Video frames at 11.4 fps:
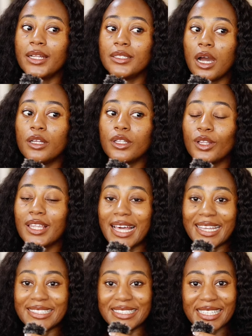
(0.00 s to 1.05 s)
an
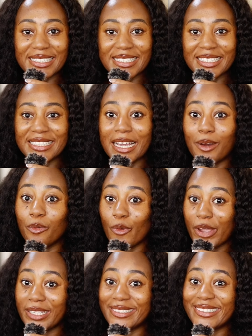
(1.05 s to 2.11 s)
online dating that
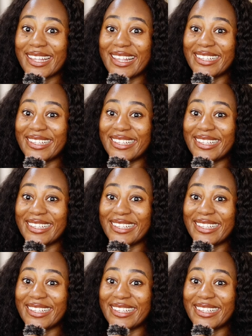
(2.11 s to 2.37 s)
went